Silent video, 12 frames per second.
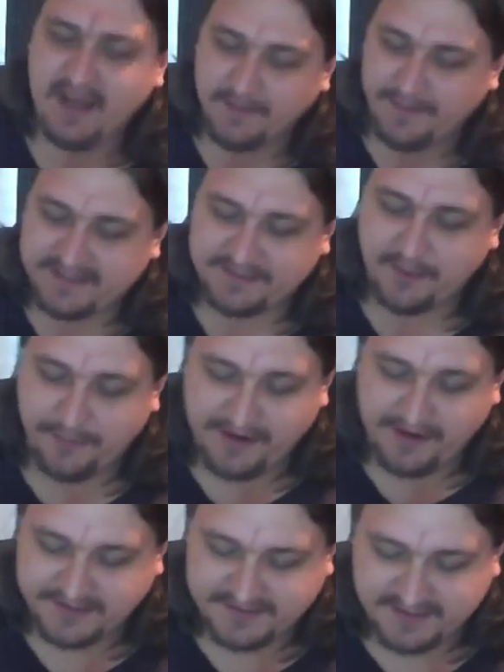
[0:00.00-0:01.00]
the biggest
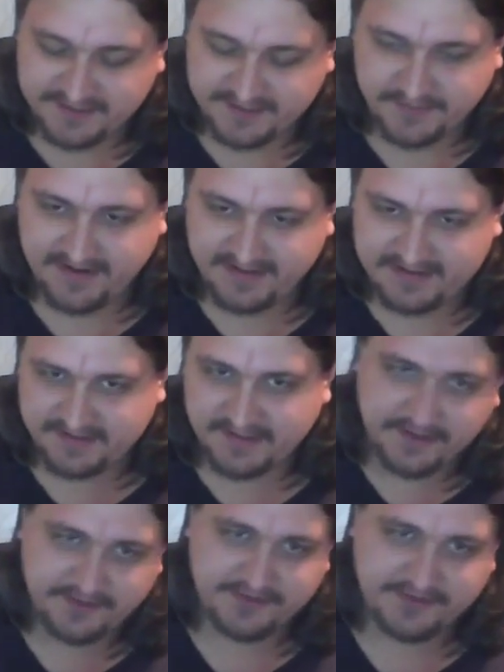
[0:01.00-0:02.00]
corporations in history existed
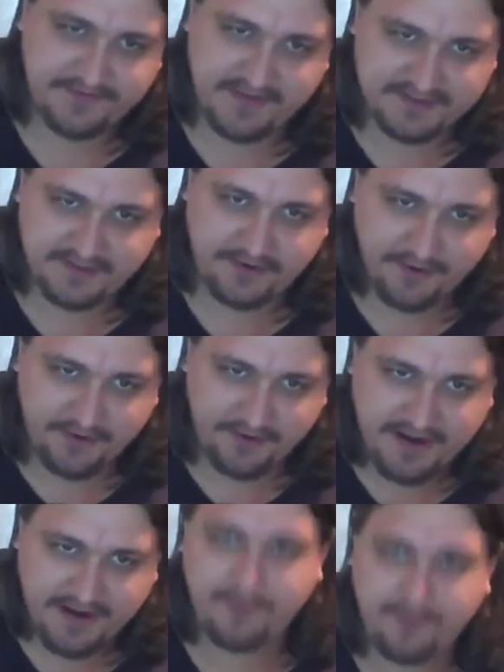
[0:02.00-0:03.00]
hundreds of years ago, not
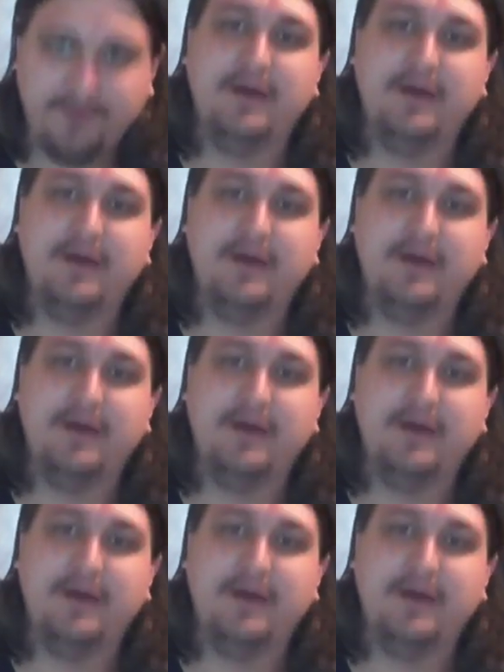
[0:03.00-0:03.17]
now.